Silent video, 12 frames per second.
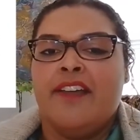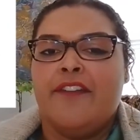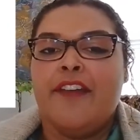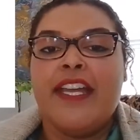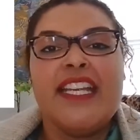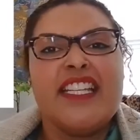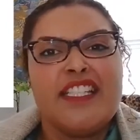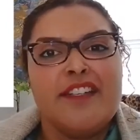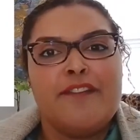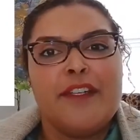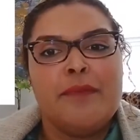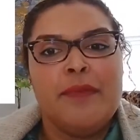various
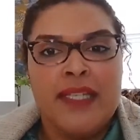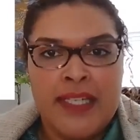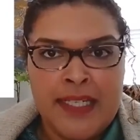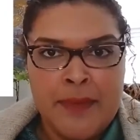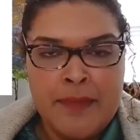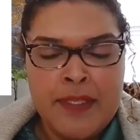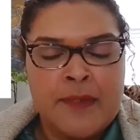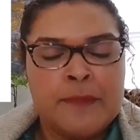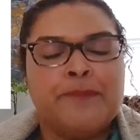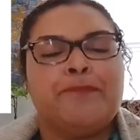different mediums,